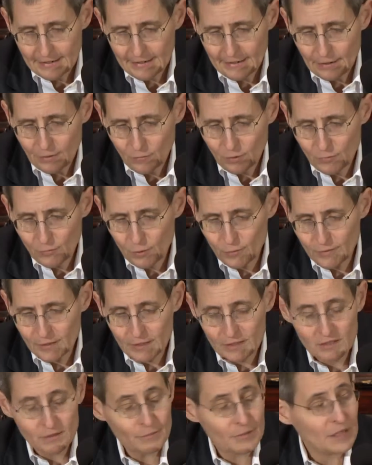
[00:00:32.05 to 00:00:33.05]
We're
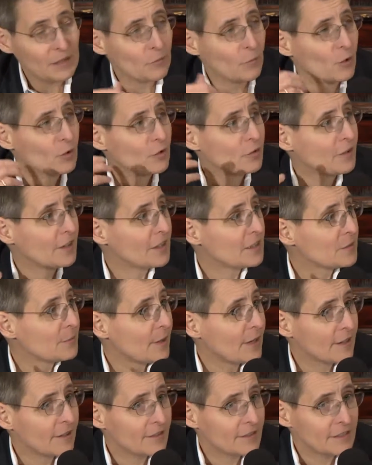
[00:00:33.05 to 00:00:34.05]
moving to being more
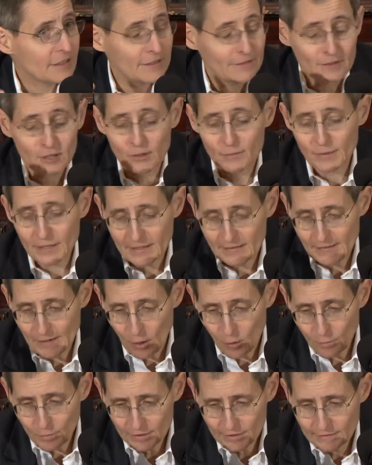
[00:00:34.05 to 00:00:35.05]
transparent, to developing in
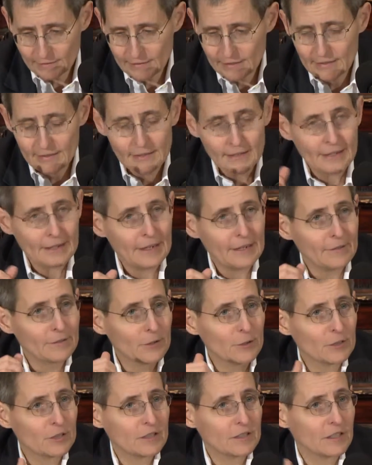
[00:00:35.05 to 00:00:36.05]
the open
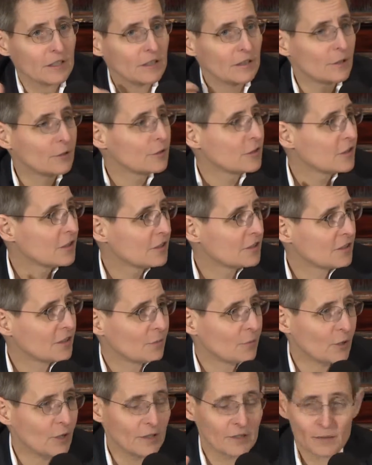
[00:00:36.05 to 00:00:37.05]
versus a closed
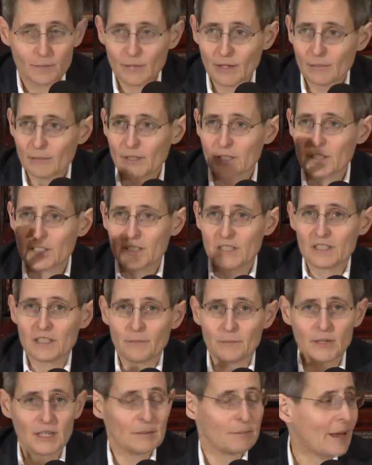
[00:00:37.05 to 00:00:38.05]
system where the public sees
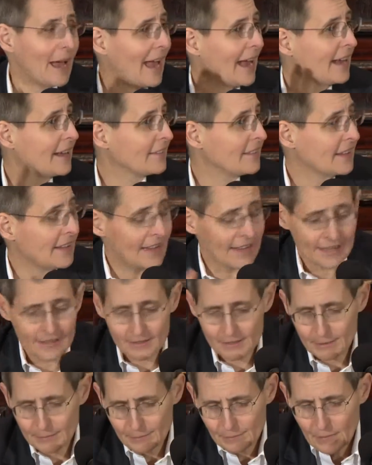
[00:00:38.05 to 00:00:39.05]
a big bang at the
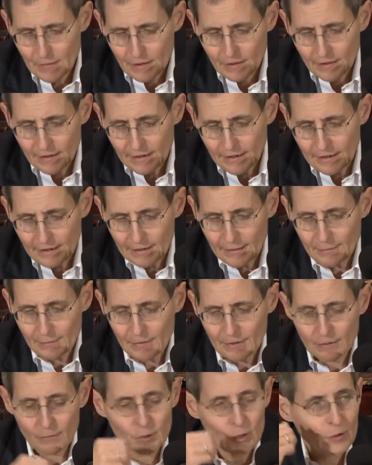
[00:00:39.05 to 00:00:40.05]
end.
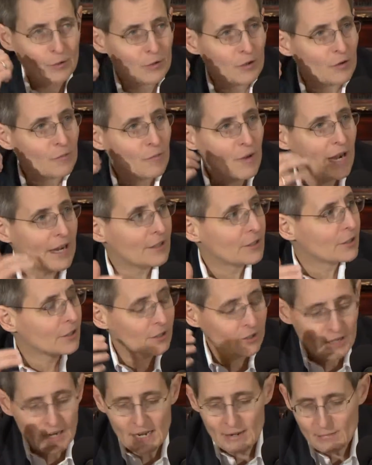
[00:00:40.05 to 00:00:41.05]
And we're going to a
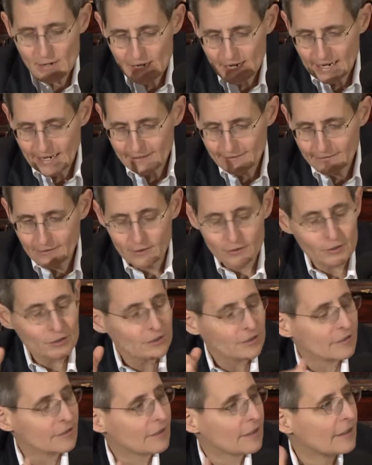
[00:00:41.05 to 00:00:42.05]
modular
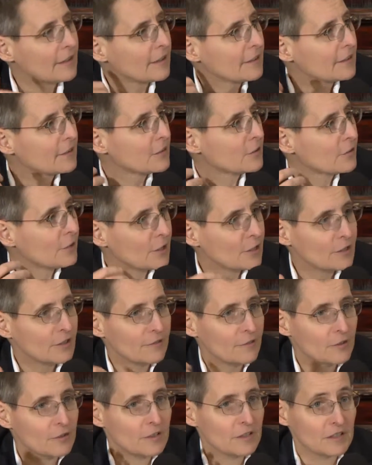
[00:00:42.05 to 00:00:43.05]
API-first
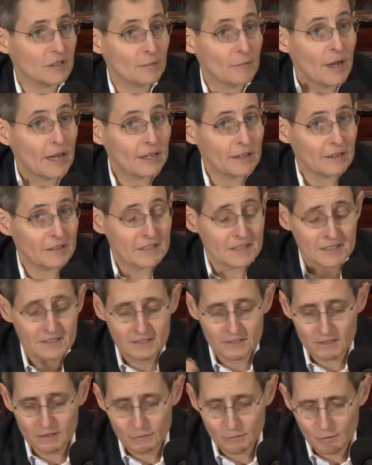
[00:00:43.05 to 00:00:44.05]
construction versus the monolithic
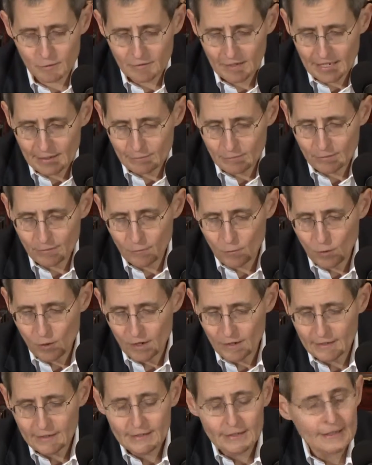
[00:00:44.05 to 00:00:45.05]
systems we've had
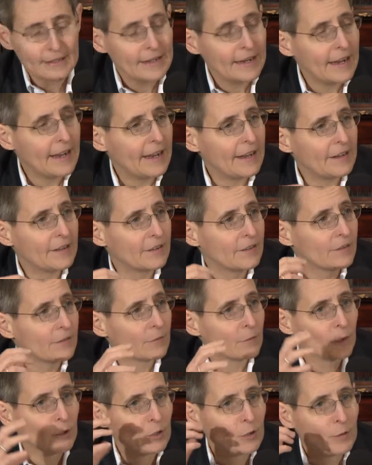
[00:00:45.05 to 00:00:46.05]
before. And
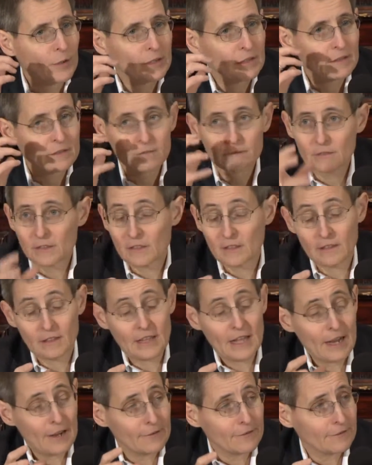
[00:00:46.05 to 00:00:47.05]
we're going to the
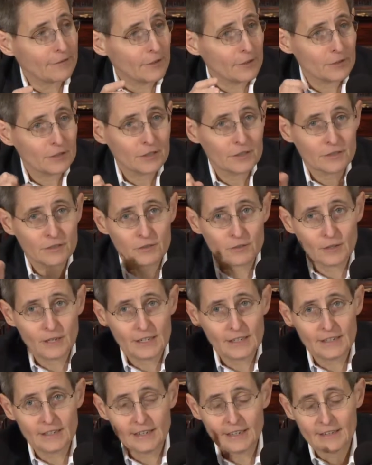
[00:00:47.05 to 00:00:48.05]
cloud first,
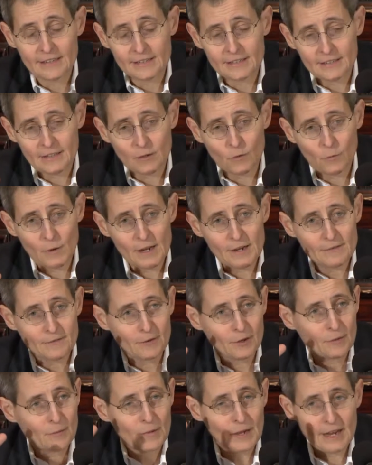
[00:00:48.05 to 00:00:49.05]
trying to get away
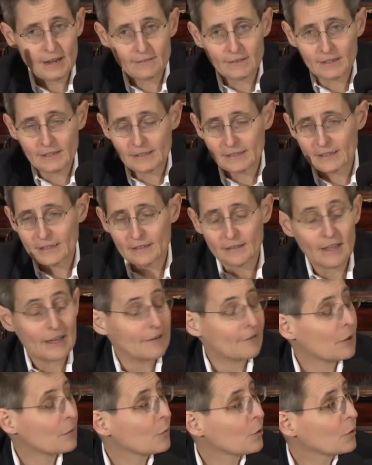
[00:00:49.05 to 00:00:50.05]
from having a
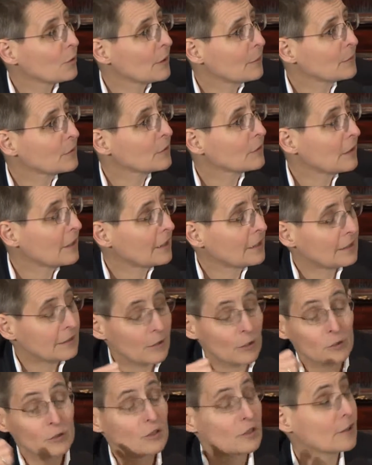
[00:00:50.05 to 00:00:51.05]
lot of our programs
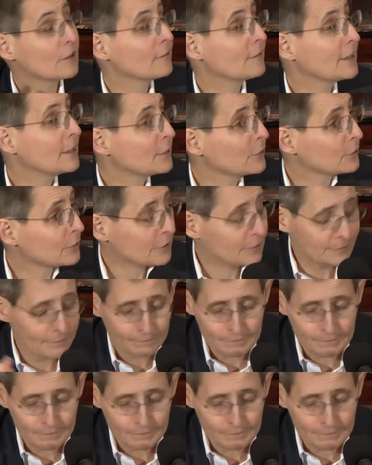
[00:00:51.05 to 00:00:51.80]
hosted our vendors.